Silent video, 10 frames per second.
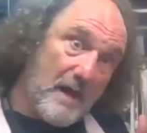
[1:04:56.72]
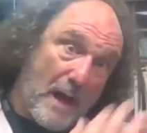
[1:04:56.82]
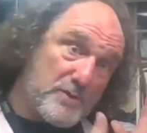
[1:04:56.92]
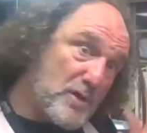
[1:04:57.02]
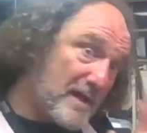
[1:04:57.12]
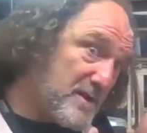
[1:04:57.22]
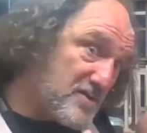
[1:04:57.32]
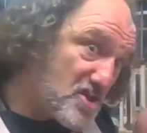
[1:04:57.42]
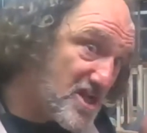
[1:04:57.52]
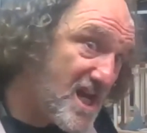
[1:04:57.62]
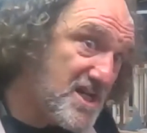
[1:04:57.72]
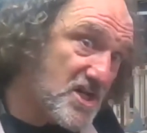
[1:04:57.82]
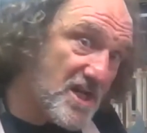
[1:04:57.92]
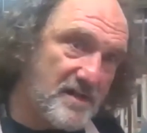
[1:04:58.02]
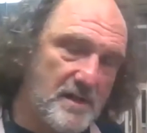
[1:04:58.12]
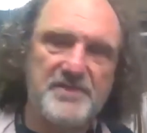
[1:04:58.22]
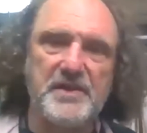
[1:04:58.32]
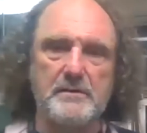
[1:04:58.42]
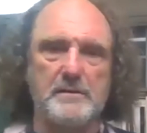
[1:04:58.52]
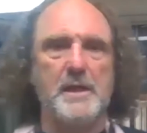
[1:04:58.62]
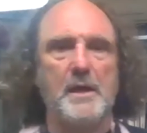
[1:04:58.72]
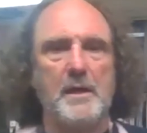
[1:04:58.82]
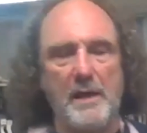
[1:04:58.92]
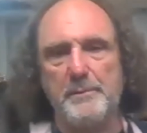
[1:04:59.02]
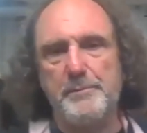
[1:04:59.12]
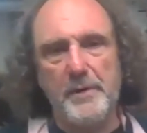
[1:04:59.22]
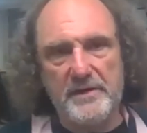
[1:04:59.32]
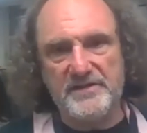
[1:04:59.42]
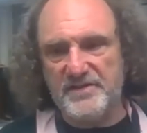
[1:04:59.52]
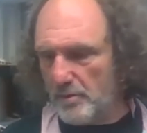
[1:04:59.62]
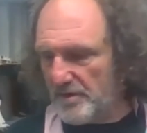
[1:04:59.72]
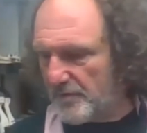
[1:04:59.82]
How would you like me to change it? It's like, I've been building swords